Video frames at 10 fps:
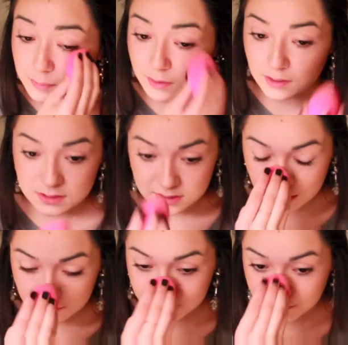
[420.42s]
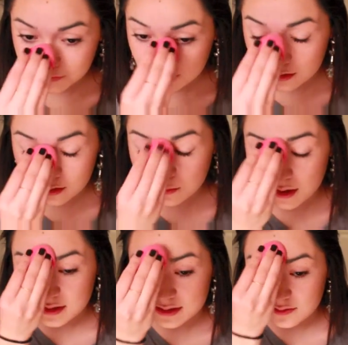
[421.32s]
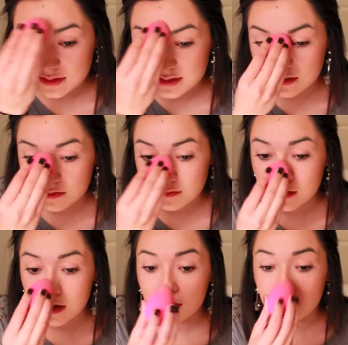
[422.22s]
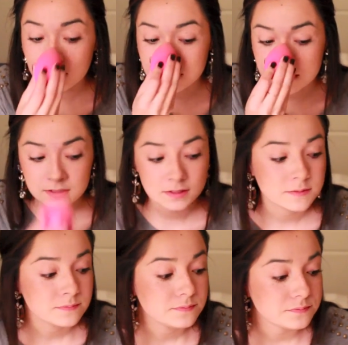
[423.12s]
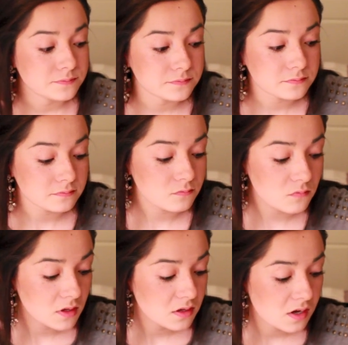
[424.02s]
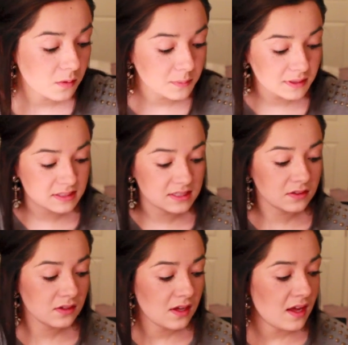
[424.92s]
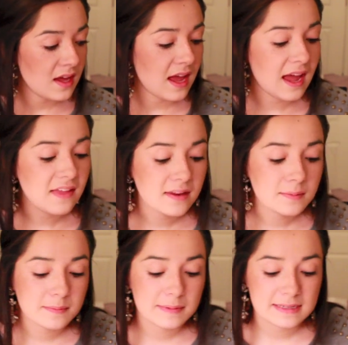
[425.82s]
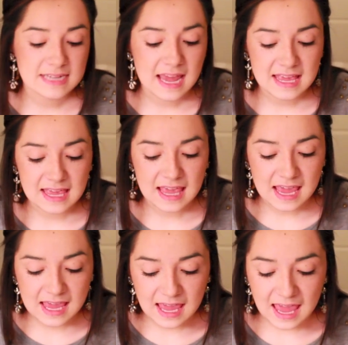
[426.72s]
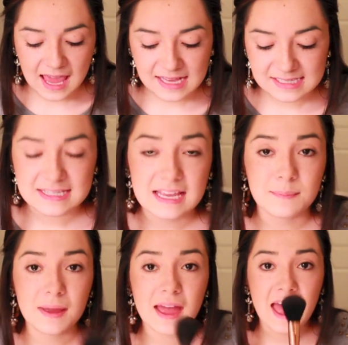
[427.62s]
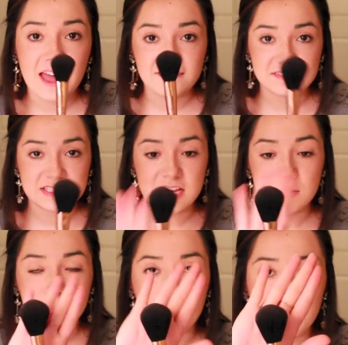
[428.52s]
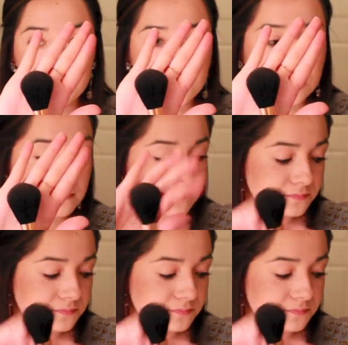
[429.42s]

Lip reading: the bronzer. Go back down the center of the nose. No big deal. And then we'll be taking a Sigma F10 brush